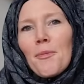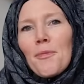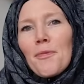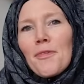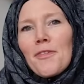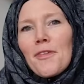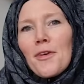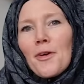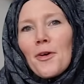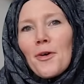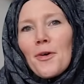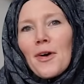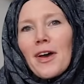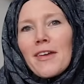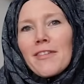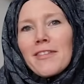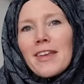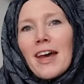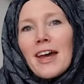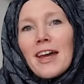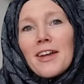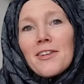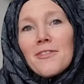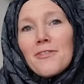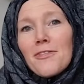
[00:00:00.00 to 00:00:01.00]
So
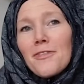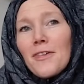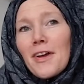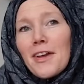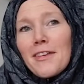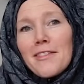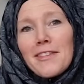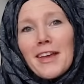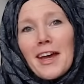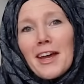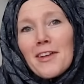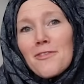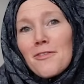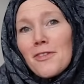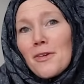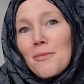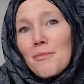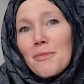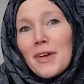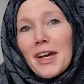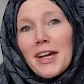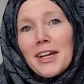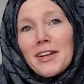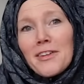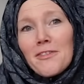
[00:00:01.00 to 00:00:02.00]
aside
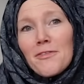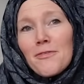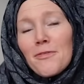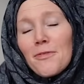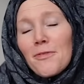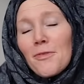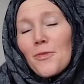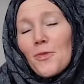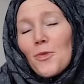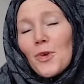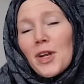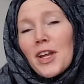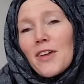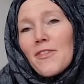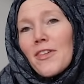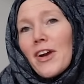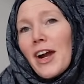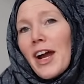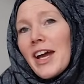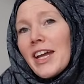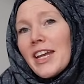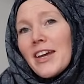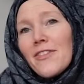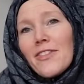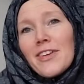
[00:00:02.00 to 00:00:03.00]
from kind of
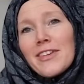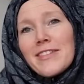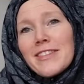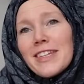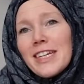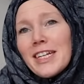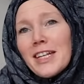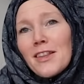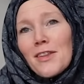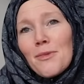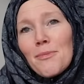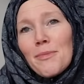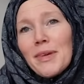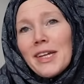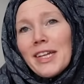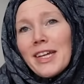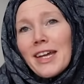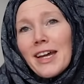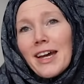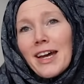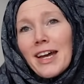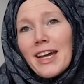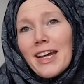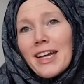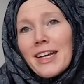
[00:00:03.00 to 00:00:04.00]
whatever I had ever seen in the
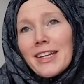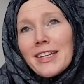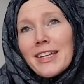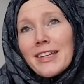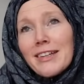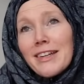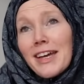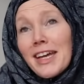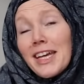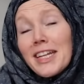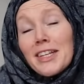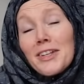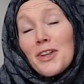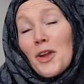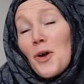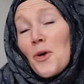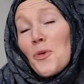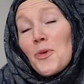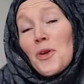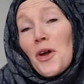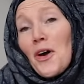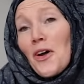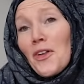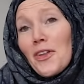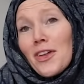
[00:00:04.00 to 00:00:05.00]
media, I had
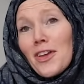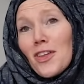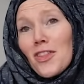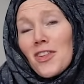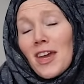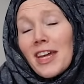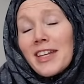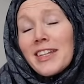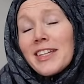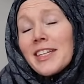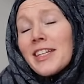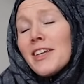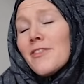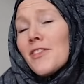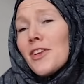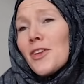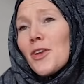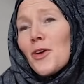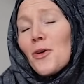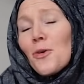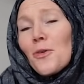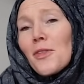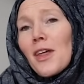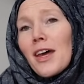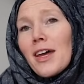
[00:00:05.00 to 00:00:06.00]
no knowledge. I didn't even
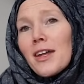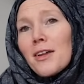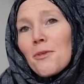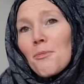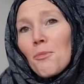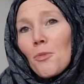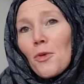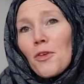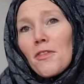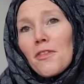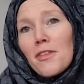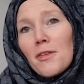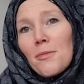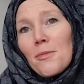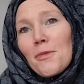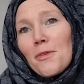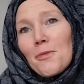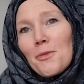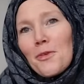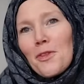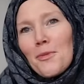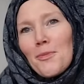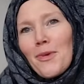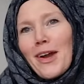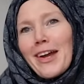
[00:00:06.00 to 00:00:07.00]
know that
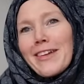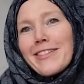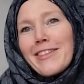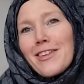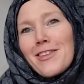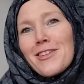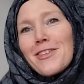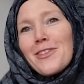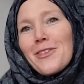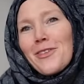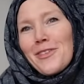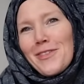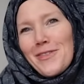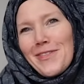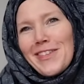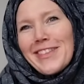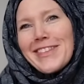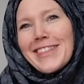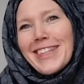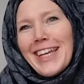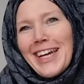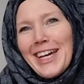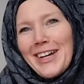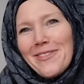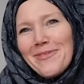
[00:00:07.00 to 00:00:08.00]
Muslims were the practitioners of
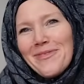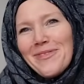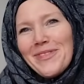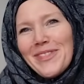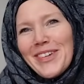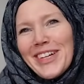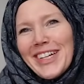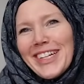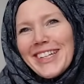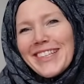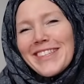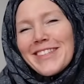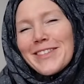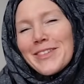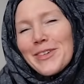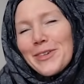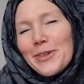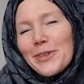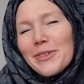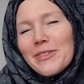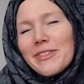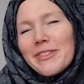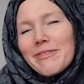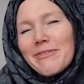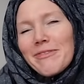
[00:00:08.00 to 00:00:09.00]
Islam, right? So
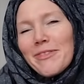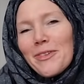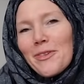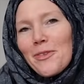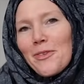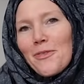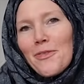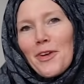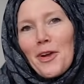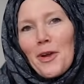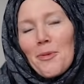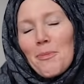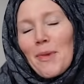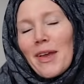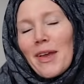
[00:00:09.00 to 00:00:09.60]
it was very